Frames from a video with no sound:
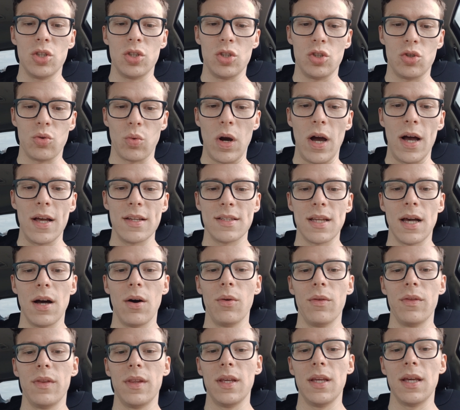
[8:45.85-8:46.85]
draws
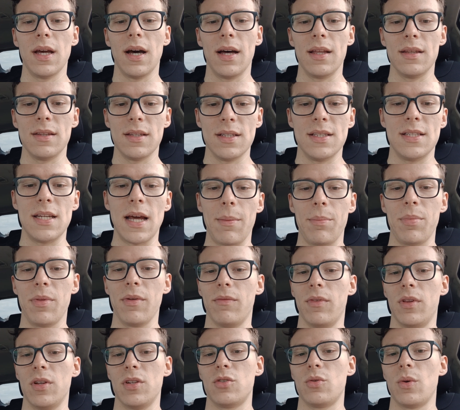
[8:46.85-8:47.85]
out the depth
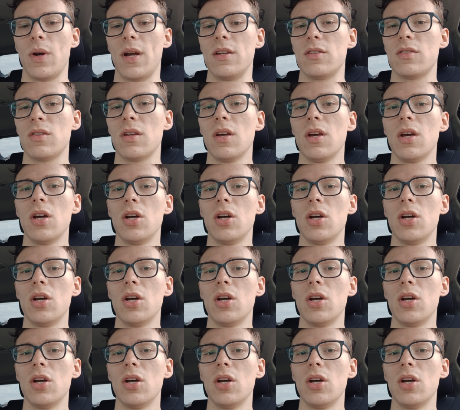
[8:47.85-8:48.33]
of this race.